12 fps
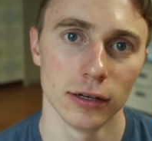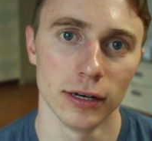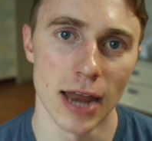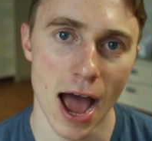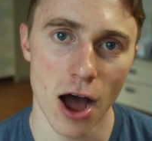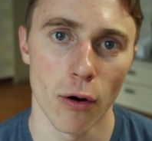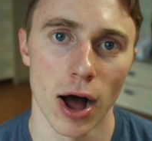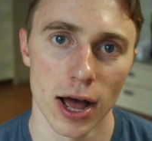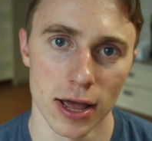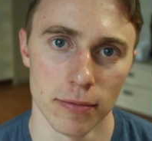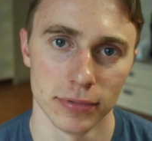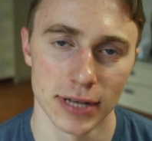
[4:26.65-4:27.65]
Now
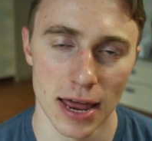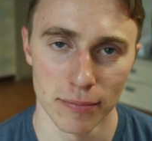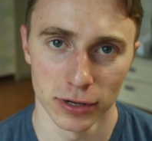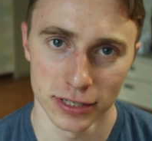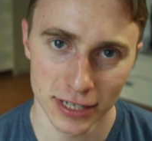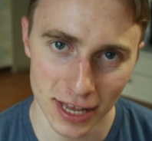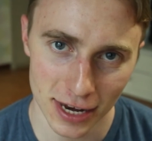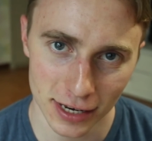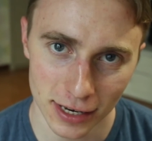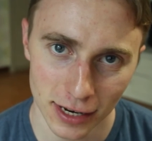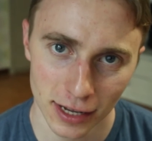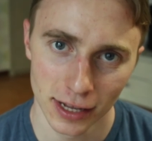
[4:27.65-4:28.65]
I'm 10 months in
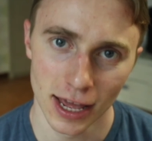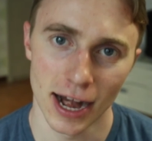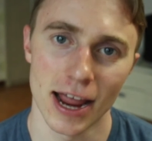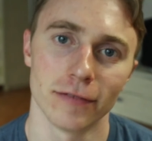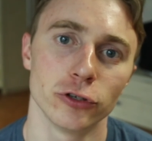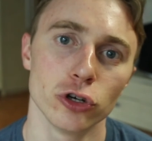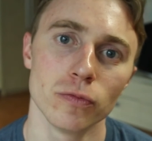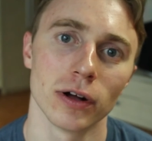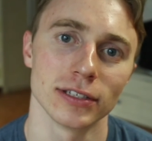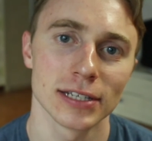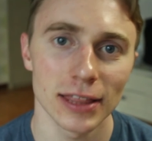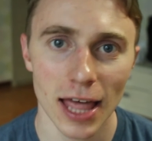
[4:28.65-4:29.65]
and I have 2
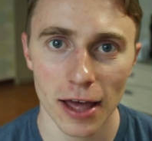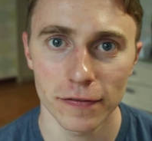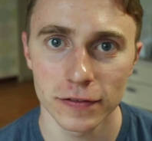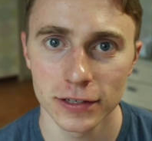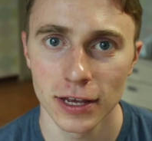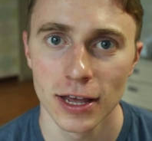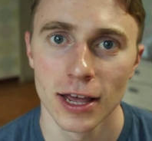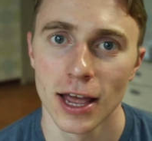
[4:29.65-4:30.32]
months left.